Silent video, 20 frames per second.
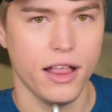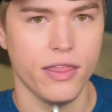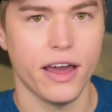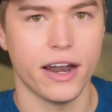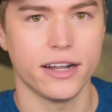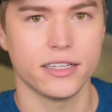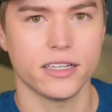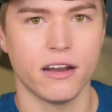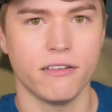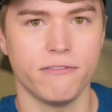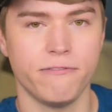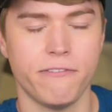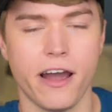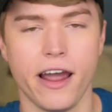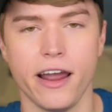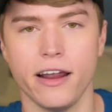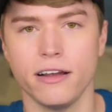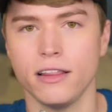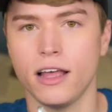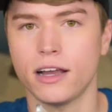that is on
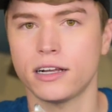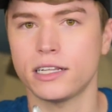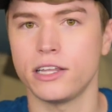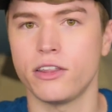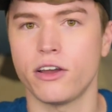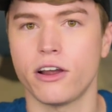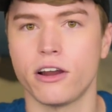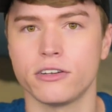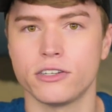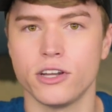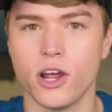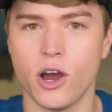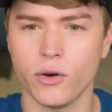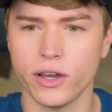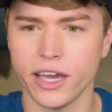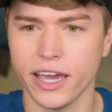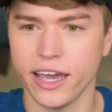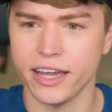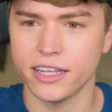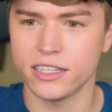fire. Luckily, there are no
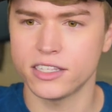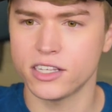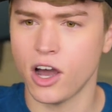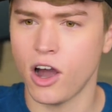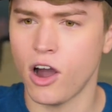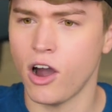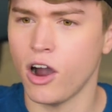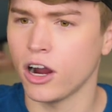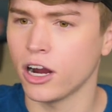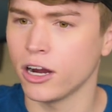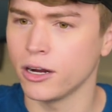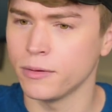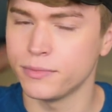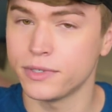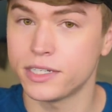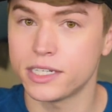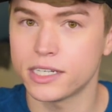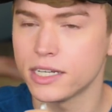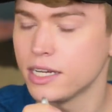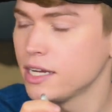kids
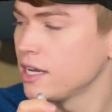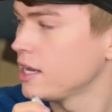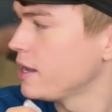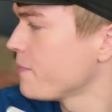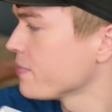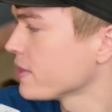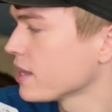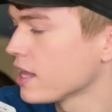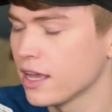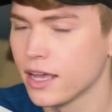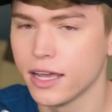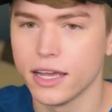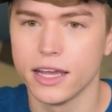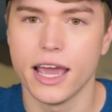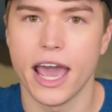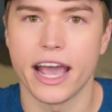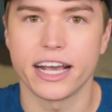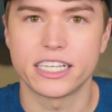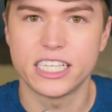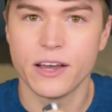harmed,
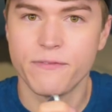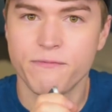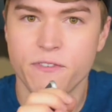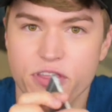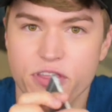except for